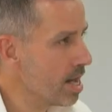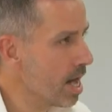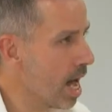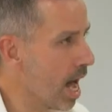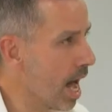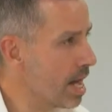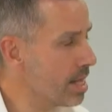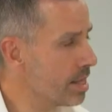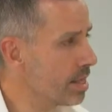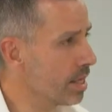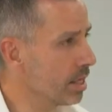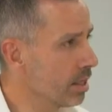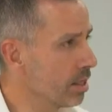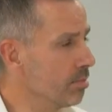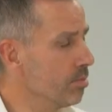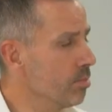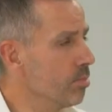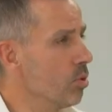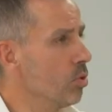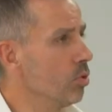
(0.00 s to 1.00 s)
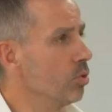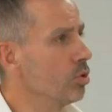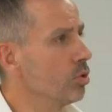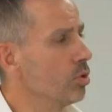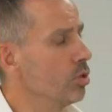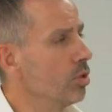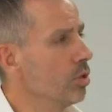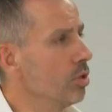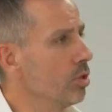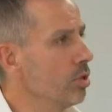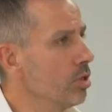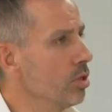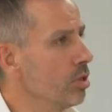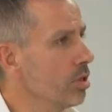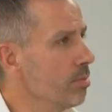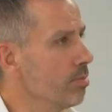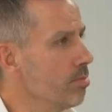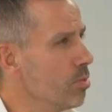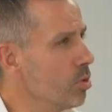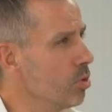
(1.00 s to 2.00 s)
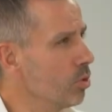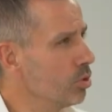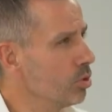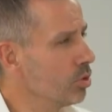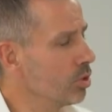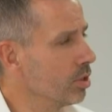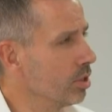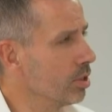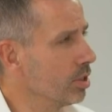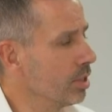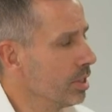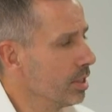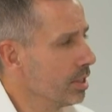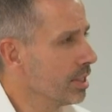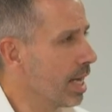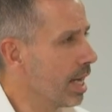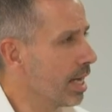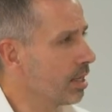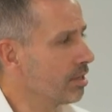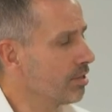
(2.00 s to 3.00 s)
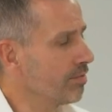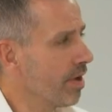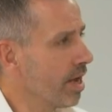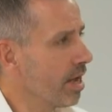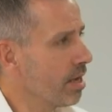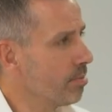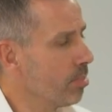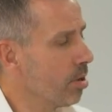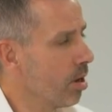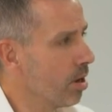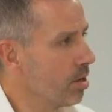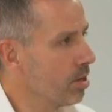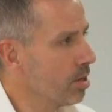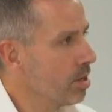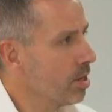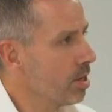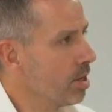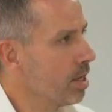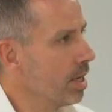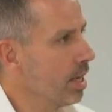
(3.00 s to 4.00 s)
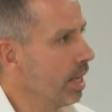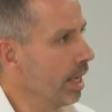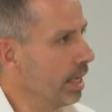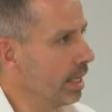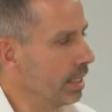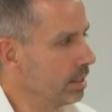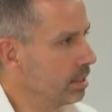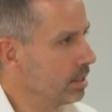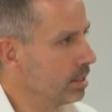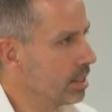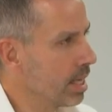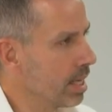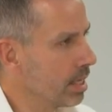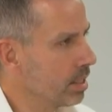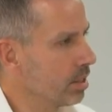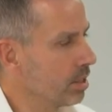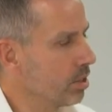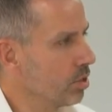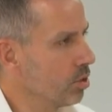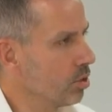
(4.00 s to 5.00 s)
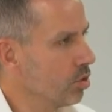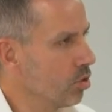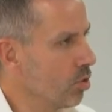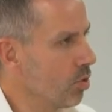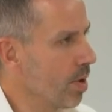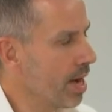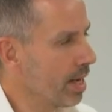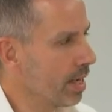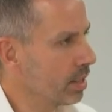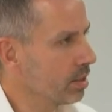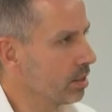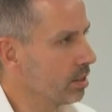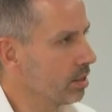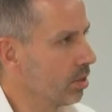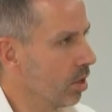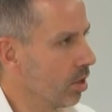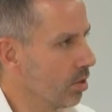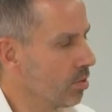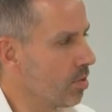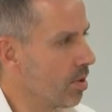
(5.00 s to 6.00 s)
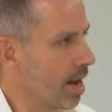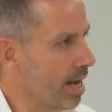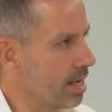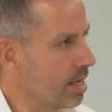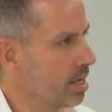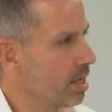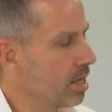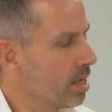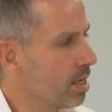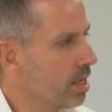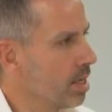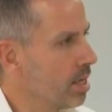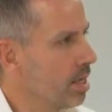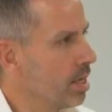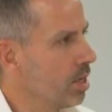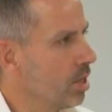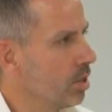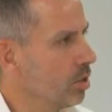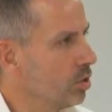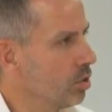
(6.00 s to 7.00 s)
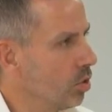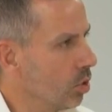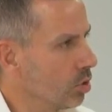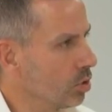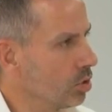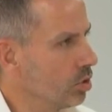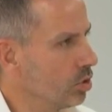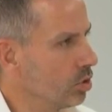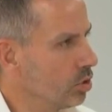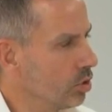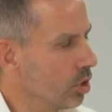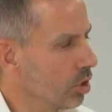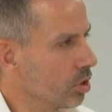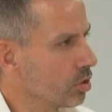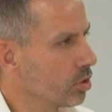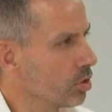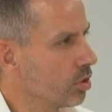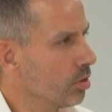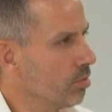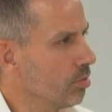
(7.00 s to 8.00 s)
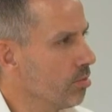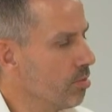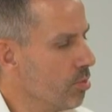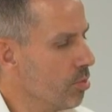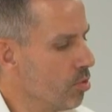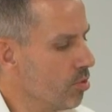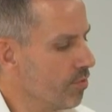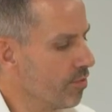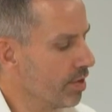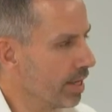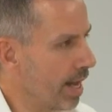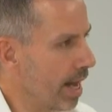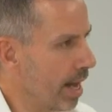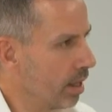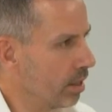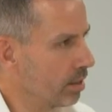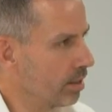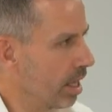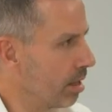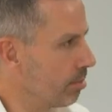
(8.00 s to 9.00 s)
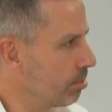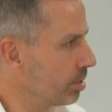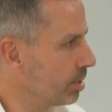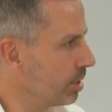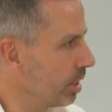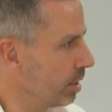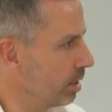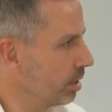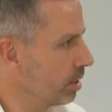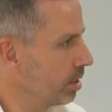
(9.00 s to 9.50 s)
I think the most satisfying part is that UX done right doesn't just move the dial 10%.